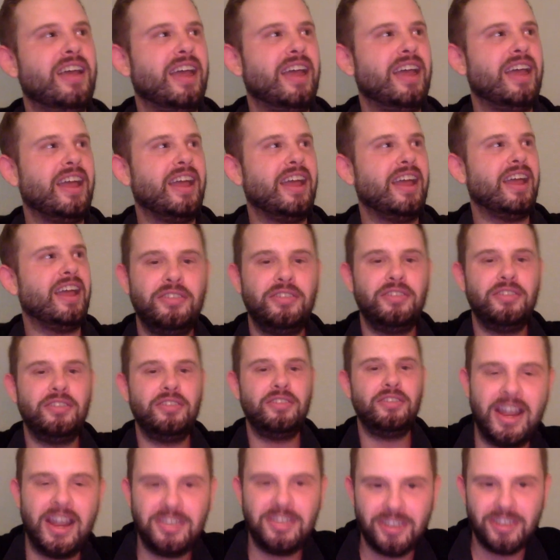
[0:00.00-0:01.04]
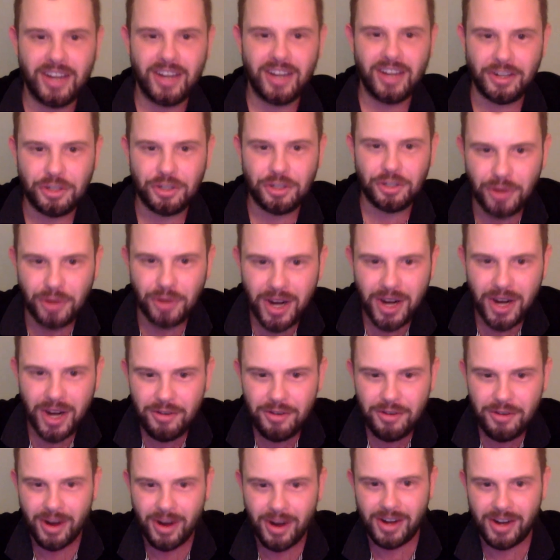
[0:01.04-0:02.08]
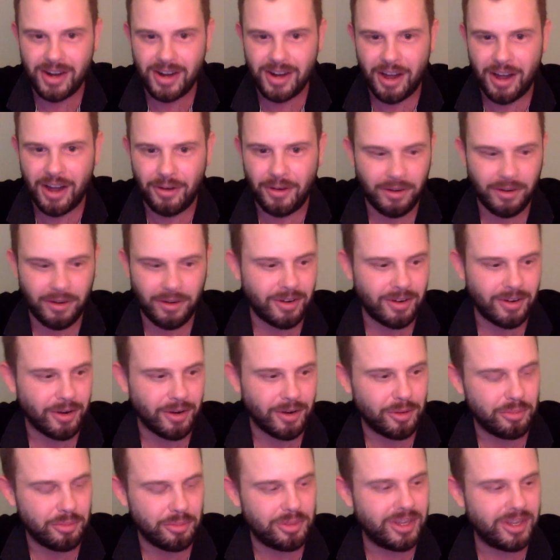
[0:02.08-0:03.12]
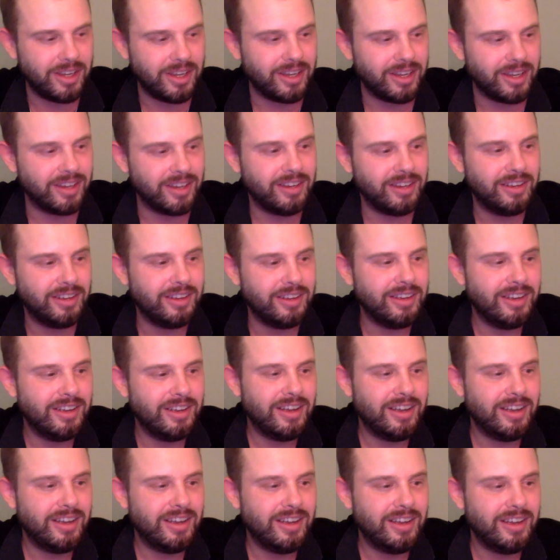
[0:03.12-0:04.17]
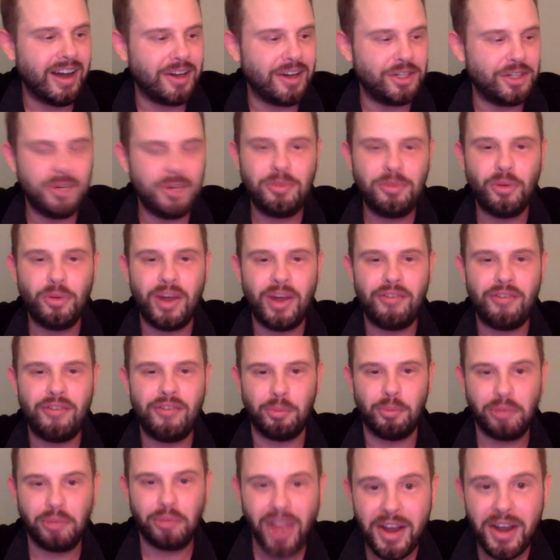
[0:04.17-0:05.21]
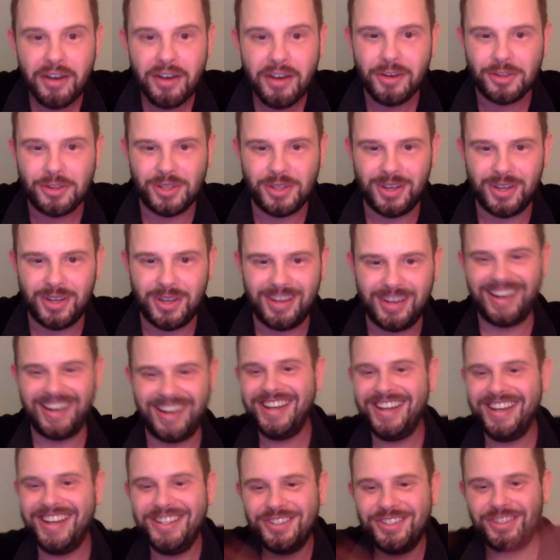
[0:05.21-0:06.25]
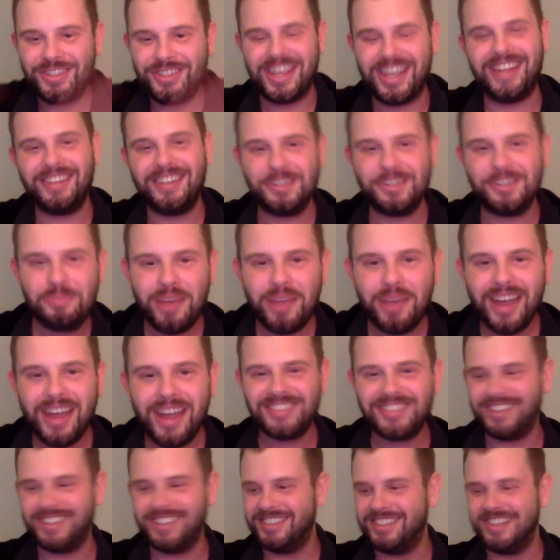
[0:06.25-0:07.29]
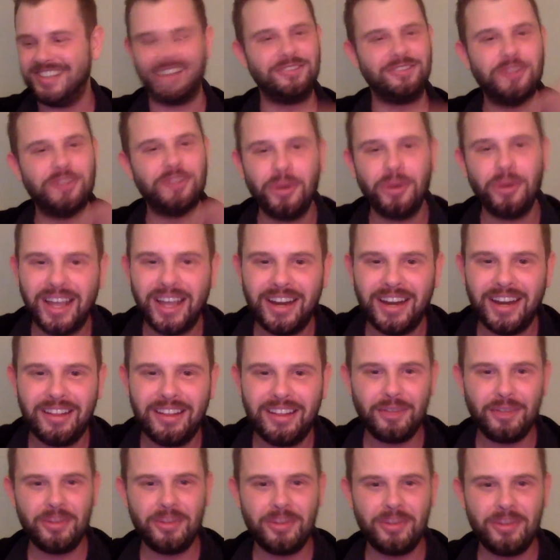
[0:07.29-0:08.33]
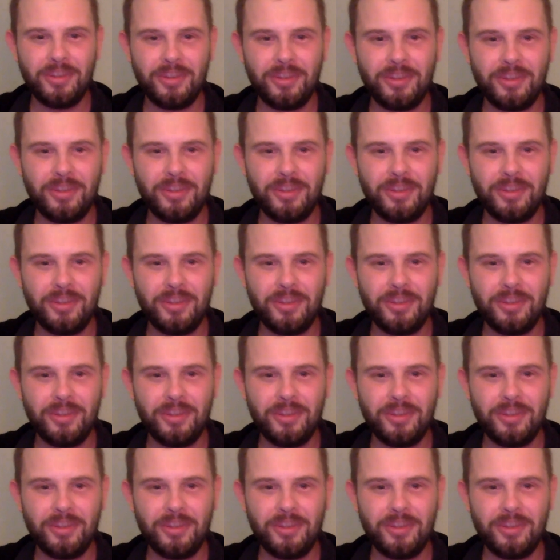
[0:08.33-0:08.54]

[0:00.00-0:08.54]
And all these guys that are getting traded right now are being shipped away for players. And Ainge is getting these picks and he's not doing anything with them.